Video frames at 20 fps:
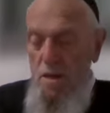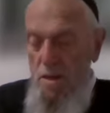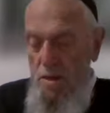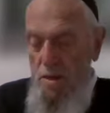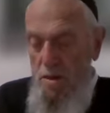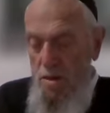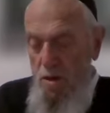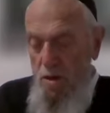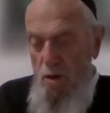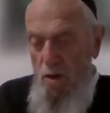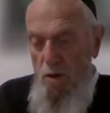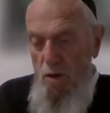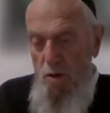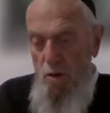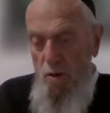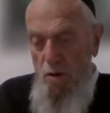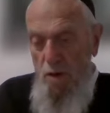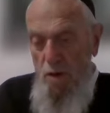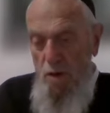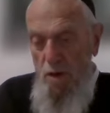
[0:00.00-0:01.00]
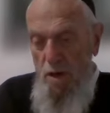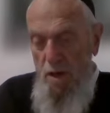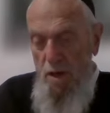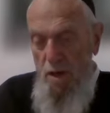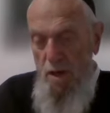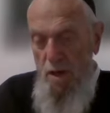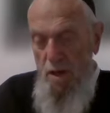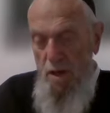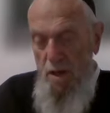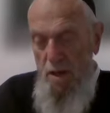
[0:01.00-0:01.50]
So
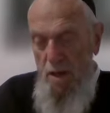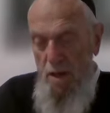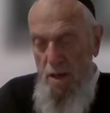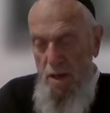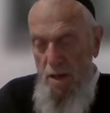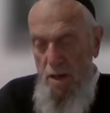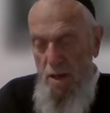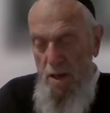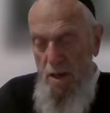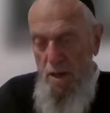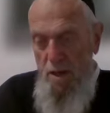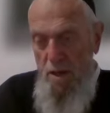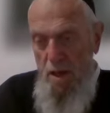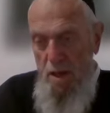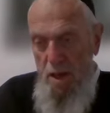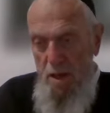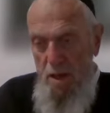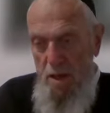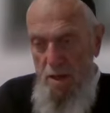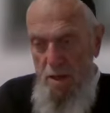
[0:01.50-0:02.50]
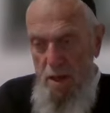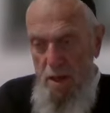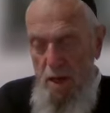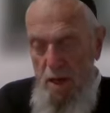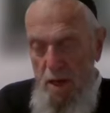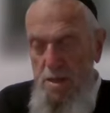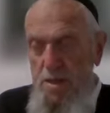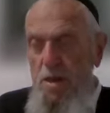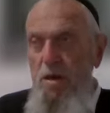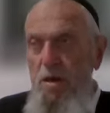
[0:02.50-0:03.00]
uh, there
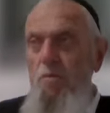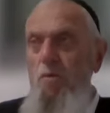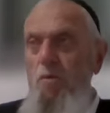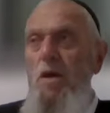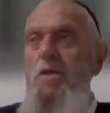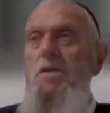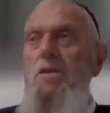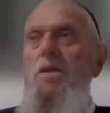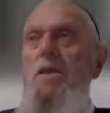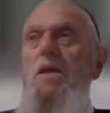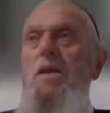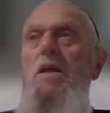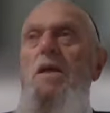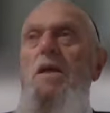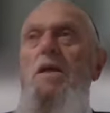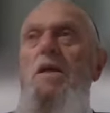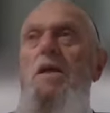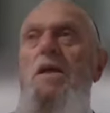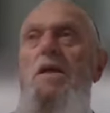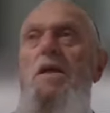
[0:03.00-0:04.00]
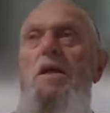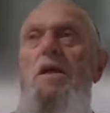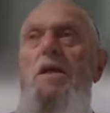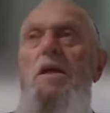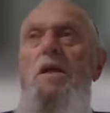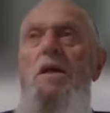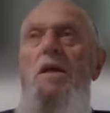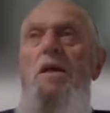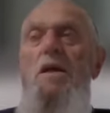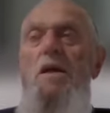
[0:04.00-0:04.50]
is a one
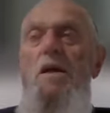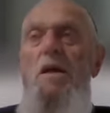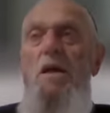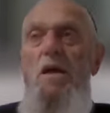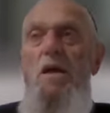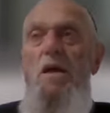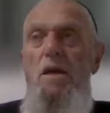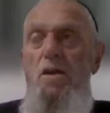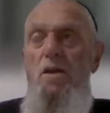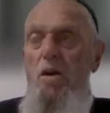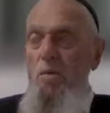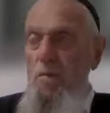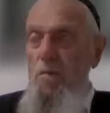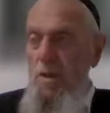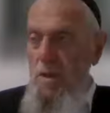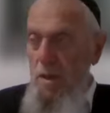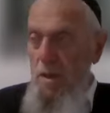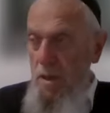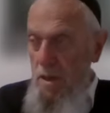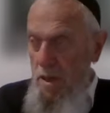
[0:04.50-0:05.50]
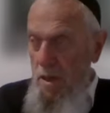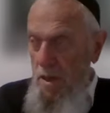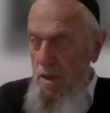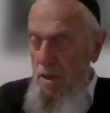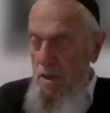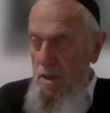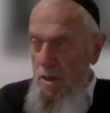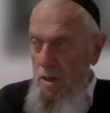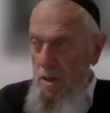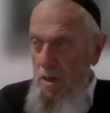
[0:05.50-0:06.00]
uh, commentary
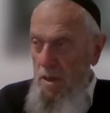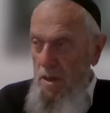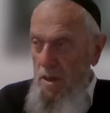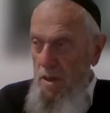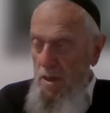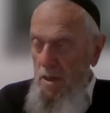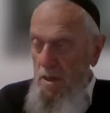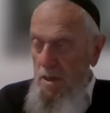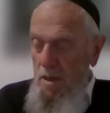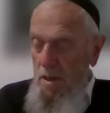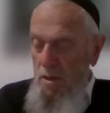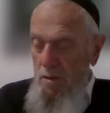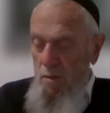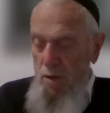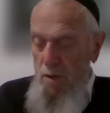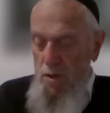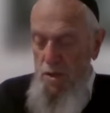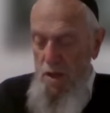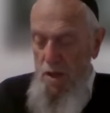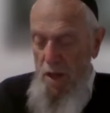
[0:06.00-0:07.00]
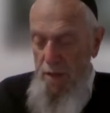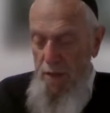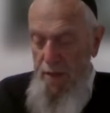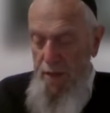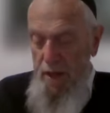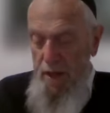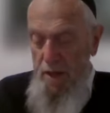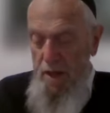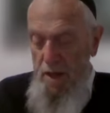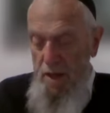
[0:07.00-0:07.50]
which I
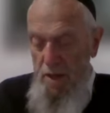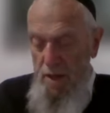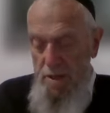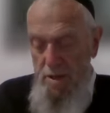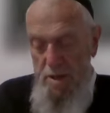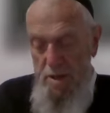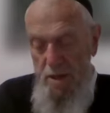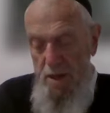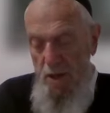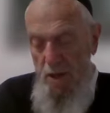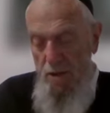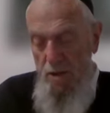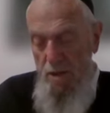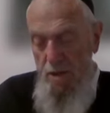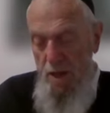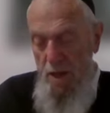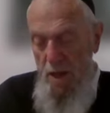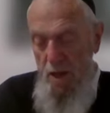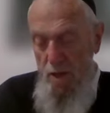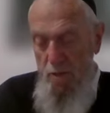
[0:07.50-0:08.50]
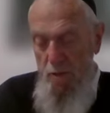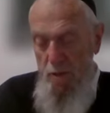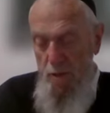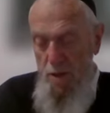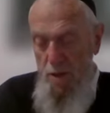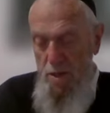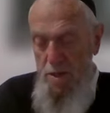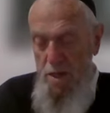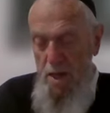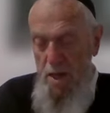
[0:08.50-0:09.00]
think has got a lot
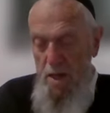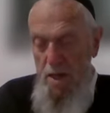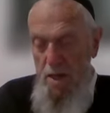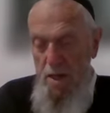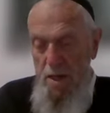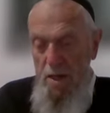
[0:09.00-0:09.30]
to say.